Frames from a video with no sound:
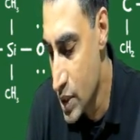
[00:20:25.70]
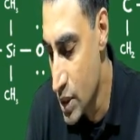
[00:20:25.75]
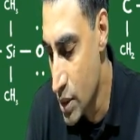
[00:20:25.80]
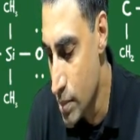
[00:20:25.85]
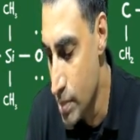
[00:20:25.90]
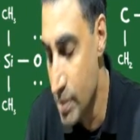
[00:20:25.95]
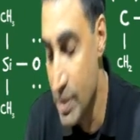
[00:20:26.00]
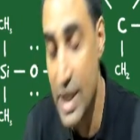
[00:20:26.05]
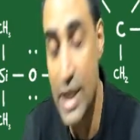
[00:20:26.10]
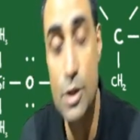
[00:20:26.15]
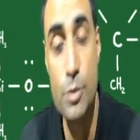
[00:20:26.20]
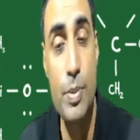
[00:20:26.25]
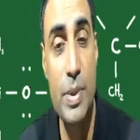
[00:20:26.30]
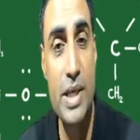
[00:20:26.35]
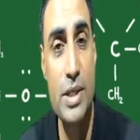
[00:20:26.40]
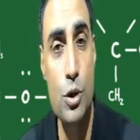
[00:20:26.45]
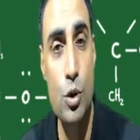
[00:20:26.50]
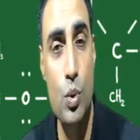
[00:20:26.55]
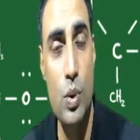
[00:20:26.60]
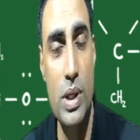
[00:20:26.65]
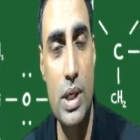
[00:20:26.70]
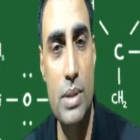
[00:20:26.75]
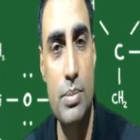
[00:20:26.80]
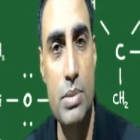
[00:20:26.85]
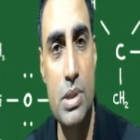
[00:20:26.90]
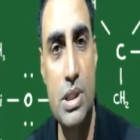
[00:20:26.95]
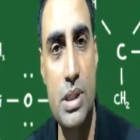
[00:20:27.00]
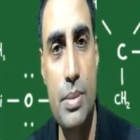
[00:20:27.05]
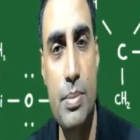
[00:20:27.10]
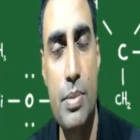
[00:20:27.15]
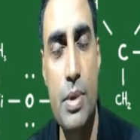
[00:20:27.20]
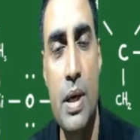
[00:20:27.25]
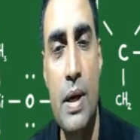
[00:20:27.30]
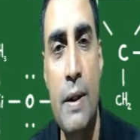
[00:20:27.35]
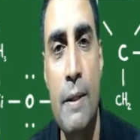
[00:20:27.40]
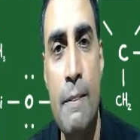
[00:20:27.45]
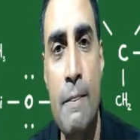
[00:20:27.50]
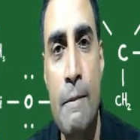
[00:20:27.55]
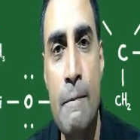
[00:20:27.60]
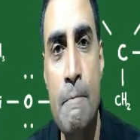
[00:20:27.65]
Max Planck's quantum concept.
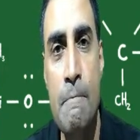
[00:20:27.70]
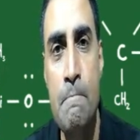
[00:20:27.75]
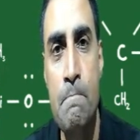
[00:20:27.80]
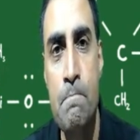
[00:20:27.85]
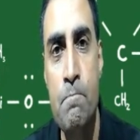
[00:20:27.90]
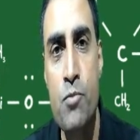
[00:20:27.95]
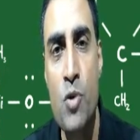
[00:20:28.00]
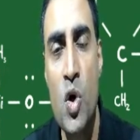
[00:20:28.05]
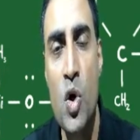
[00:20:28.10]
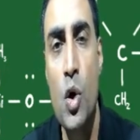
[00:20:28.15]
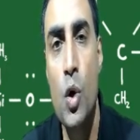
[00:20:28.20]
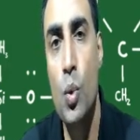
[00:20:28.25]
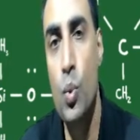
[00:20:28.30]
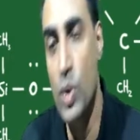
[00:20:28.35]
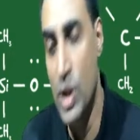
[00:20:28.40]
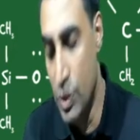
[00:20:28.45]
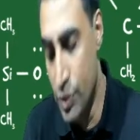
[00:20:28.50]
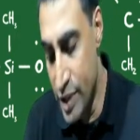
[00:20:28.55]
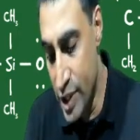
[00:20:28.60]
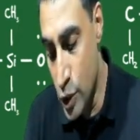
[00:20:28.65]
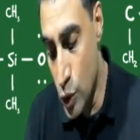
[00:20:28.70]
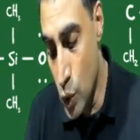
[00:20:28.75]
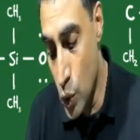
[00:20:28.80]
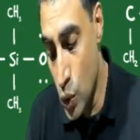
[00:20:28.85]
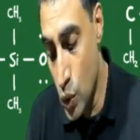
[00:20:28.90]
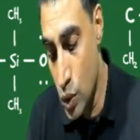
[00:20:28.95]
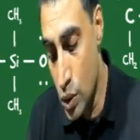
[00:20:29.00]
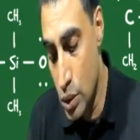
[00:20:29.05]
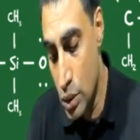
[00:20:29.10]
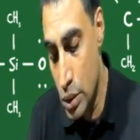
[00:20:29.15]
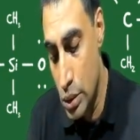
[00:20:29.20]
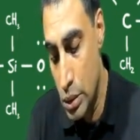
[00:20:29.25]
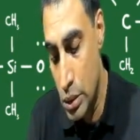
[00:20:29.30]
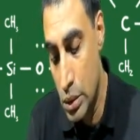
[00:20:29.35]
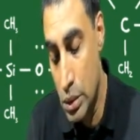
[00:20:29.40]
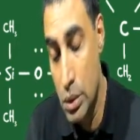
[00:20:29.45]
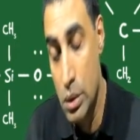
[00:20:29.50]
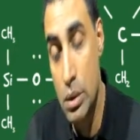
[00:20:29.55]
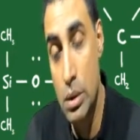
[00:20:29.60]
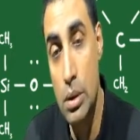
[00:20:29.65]
Well, we know
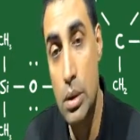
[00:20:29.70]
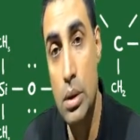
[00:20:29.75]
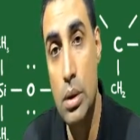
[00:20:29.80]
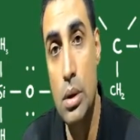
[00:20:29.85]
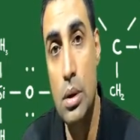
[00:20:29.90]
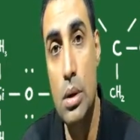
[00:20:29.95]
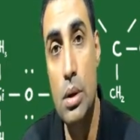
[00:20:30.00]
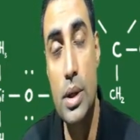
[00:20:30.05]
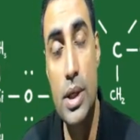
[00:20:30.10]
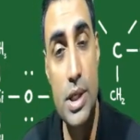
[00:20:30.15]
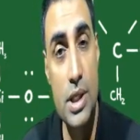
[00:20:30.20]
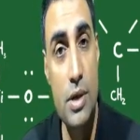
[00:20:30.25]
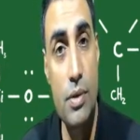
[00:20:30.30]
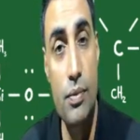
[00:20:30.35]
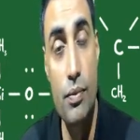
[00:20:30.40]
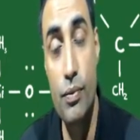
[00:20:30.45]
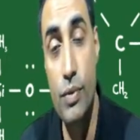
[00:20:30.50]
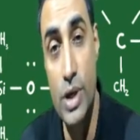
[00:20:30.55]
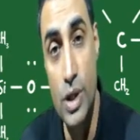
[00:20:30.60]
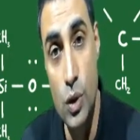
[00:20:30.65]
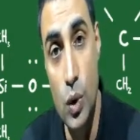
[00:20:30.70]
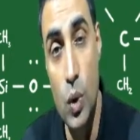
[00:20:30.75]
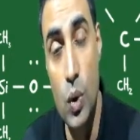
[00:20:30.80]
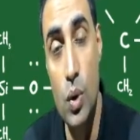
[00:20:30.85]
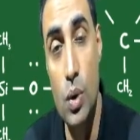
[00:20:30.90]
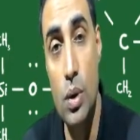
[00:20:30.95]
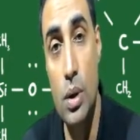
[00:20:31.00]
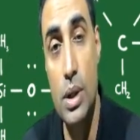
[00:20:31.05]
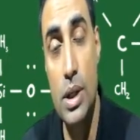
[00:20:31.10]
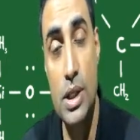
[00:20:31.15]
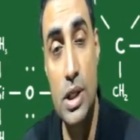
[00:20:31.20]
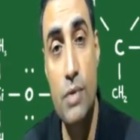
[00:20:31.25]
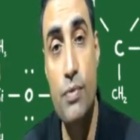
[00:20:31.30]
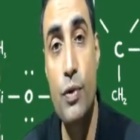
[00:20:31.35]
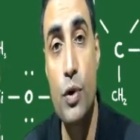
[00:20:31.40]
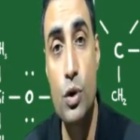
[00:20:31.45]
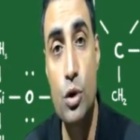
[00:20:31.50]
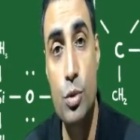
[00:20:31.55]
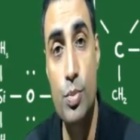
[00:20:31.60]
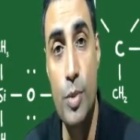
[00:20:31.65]

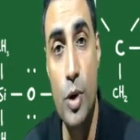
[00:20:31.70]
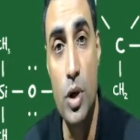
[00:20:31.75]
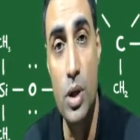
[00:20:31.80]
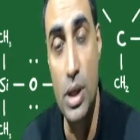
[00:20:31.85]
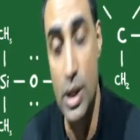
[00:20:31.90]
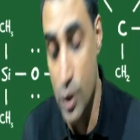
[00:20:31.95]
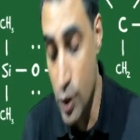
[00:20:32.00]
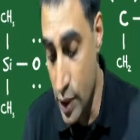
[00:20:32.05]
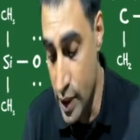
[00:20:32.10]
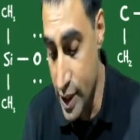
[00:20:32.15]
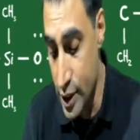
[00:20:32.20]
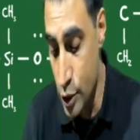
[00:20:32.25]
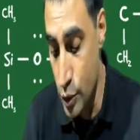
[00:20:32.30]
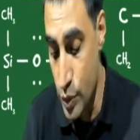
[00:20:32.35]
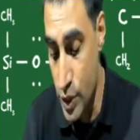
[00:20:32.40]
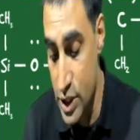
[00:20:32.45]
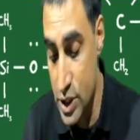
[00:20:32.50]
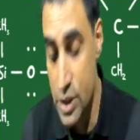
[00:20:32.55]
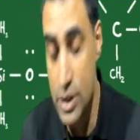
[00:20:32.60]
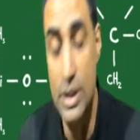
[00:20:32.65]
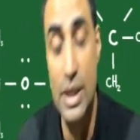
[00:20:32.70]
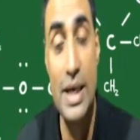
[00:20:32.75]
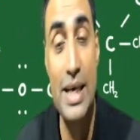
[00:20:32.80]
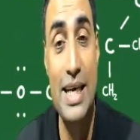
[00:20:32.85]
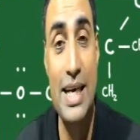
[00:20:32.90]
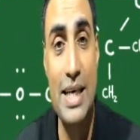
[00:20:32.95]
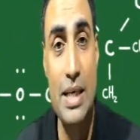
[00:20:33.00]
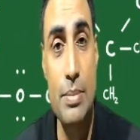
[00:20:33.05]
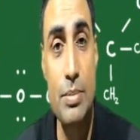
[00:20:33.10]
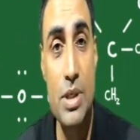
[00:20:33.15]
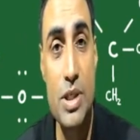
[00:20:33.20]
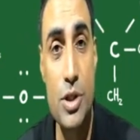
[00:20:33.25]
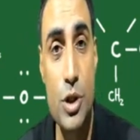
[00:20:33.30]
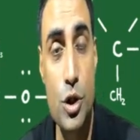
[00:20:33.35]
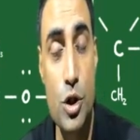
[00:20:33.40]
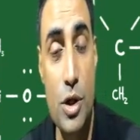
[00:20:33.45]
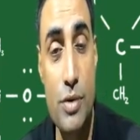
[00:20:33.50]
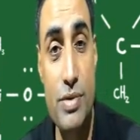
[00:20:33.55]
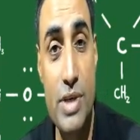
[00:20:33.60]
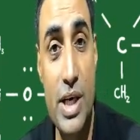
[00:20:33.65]
Rutherford's model, according to which an atom
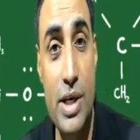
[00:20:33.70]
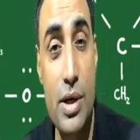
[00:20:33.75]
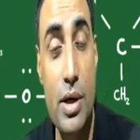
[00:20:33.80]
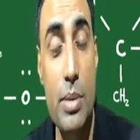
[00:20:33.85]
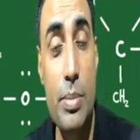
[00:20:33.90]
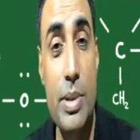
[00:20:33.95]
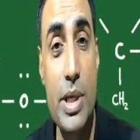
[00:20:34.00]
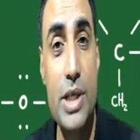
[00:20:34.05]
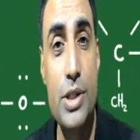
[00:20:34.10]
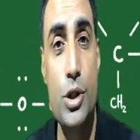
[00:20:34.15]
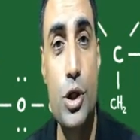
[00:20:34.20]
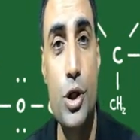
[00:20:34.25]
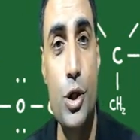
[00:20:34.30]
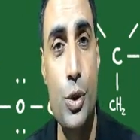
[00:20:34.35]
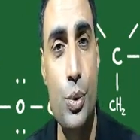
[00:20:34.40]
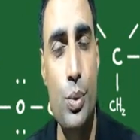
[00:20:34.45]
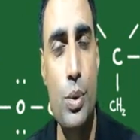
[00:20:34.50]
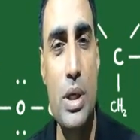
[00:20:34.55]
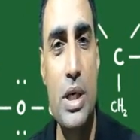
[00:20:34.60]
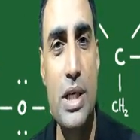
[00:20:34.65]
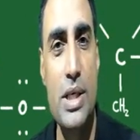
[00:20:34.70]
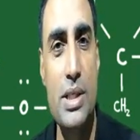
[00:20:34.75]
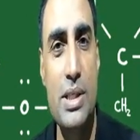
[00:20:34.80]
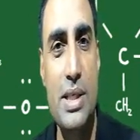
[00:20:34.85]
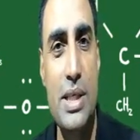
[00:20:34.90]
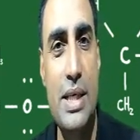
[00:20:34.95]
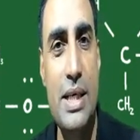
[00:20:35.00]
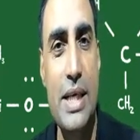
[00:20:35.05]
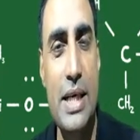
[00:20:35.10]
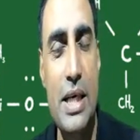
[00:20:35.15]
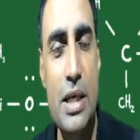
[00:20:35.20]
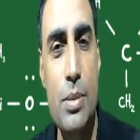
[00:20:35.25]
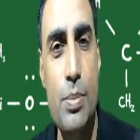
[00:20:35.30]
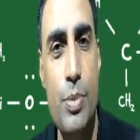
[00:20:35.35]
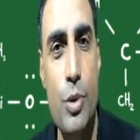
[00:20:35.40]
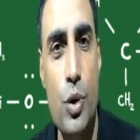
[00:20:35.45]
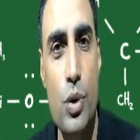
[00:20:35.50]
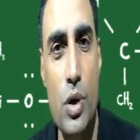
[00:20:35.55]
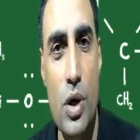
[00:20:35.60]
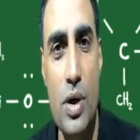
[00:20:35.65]
consists of centrally placed nucleus containing
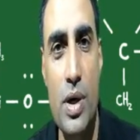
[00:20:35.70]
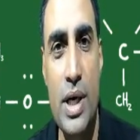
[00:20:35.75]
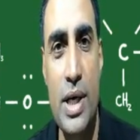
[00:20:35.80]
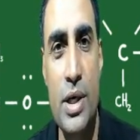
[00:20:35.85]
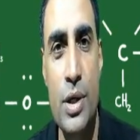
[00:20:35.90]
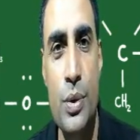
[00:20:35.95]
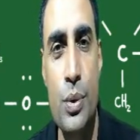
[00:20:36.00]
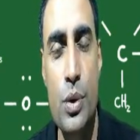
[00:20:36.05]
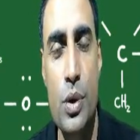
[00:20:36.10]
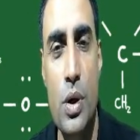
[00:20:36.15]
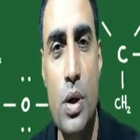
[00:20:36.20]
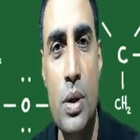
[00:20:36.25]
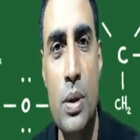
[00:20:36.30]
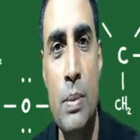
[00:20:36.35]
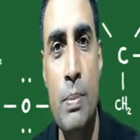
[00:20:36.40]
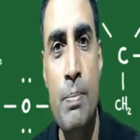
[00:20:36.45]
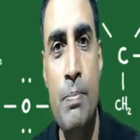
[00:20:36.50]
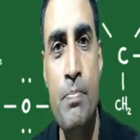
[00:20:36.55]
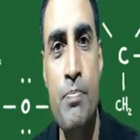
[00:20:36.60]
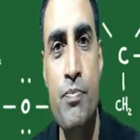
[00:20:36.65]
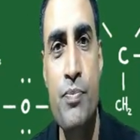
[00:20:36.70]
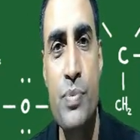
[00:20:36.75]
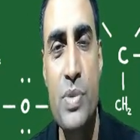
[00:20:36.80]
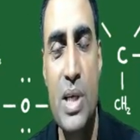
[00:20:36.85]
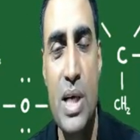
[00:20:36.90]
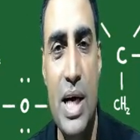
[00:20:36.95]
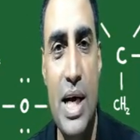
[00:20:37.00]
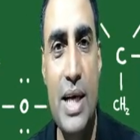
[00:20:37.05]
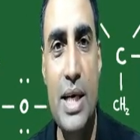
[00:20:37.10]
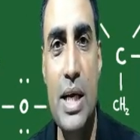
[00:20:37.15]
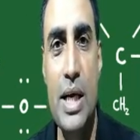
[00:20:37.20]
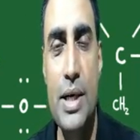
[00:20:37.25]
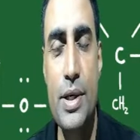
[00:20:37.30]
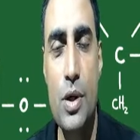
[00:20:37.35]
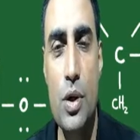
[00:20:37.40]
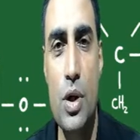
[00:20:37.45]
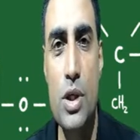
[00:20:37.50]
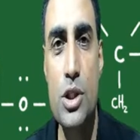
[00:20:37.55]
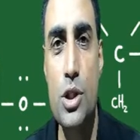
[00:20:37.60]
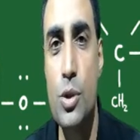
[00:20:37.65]
proton and neutron, and
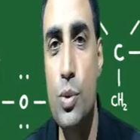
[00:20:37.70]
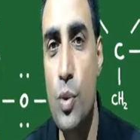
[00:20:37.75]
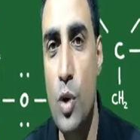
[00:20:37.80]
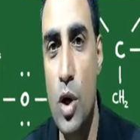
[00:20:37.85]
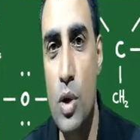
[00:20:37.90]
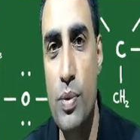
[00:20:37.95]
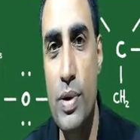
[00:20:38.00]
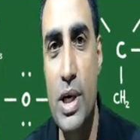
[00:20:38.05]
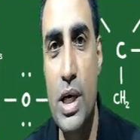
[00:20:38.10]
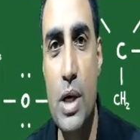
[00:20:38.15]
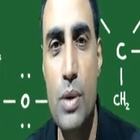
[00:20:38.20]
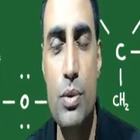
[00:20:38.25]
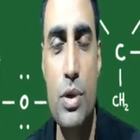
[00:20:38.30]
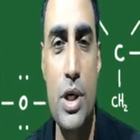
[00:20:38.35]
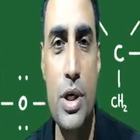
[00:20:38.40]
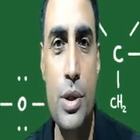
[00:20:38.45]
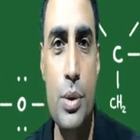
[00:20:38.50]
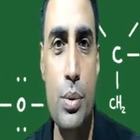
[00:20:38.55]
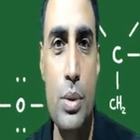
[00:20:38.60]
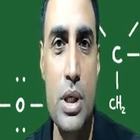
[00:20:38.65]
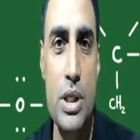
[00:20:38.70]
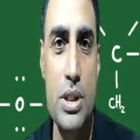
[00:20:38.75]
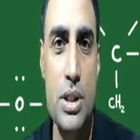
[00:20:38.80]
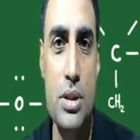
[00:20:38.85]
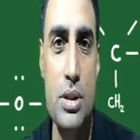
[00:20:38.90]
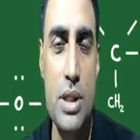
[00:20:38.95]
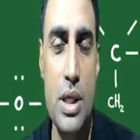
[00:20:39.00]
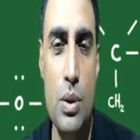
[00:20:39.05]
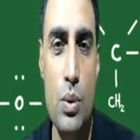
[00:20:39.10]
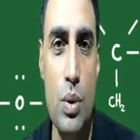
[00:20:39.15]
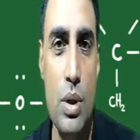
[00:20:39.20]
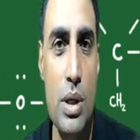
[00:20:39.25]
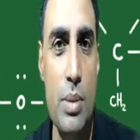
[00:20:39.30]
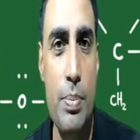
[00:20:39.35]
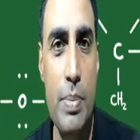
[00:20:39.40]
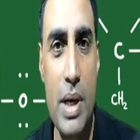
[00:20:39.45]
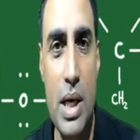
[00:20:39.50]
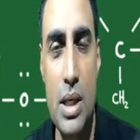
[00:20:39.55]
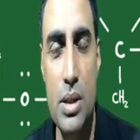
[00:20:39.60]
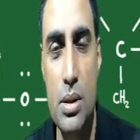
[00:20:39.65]
electrons revolving around the nucleus in circular
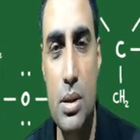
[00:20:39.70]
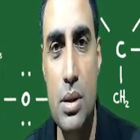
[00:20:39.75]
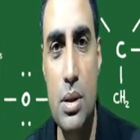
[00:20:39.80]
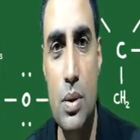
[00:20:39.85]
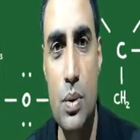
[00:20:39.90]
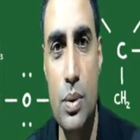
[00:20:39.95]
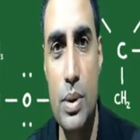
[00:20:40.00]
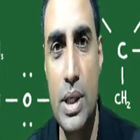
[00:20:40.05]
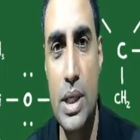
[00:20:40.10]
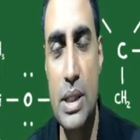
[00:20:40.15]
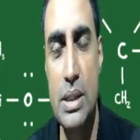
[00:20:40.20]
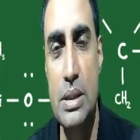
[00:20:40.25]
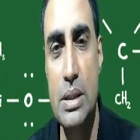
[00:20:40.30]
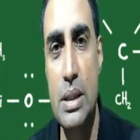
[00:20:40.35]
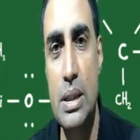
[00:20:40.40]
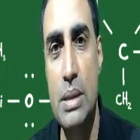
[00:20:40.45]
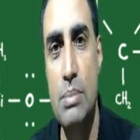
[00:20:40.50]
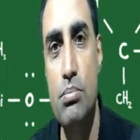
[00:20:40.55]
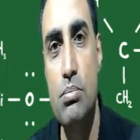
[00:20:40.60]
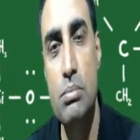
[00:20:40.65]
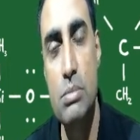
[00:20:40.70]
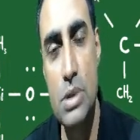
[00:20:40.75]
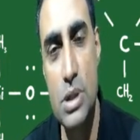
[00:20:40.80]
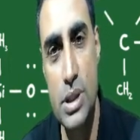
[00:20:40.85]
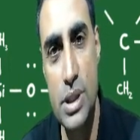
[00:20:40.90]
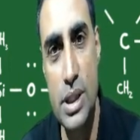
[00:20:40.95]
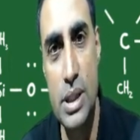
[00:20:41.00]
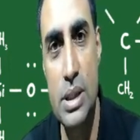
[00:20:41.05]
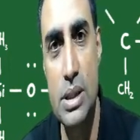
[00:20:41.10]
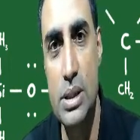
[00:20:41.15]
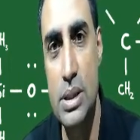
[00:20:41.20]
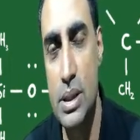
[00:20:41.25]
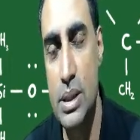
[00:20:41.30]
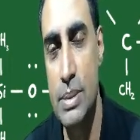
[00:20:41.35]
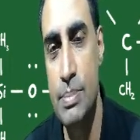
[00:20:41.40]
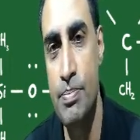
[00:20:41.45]
path known as shells.